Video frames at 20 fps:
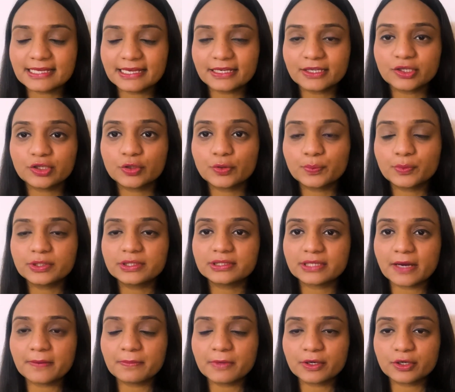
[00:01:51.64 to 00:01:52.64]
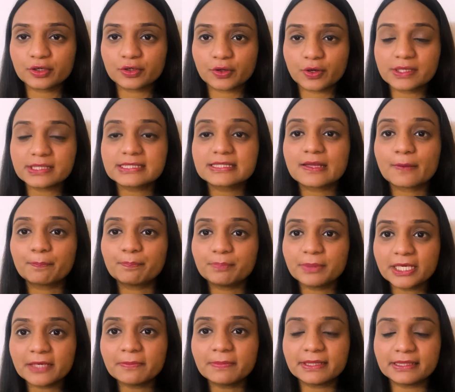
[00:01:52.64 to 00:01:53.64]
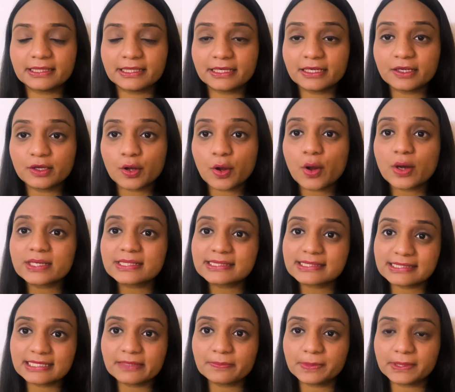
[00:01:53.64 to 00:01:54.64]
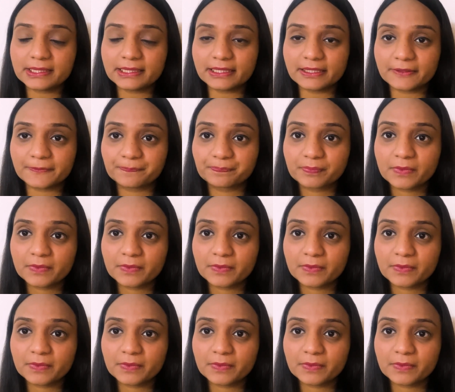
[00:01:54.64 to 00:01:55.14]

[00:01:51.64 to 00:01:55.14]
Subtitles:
thing, you would come across PBT or CBT.